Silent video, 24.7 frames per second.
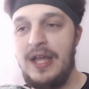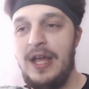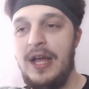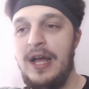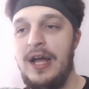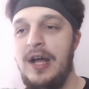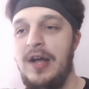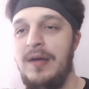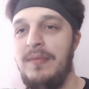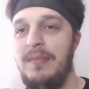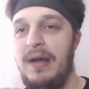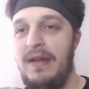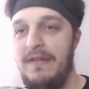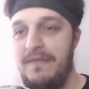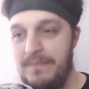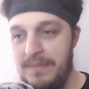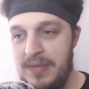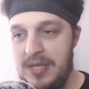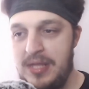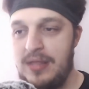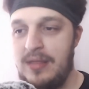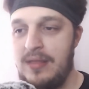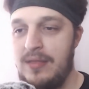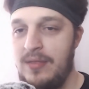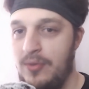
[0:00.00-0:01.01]
I've
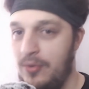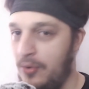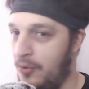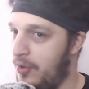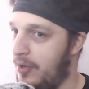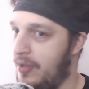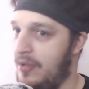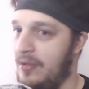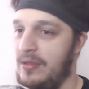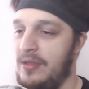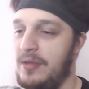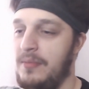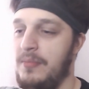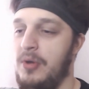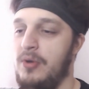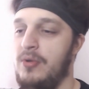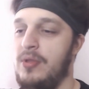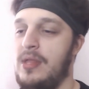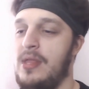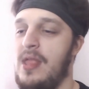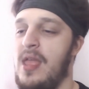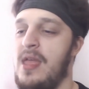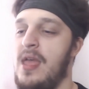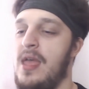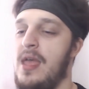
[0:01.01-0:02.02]
missed Torkoal the
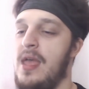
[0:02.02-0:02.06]
most.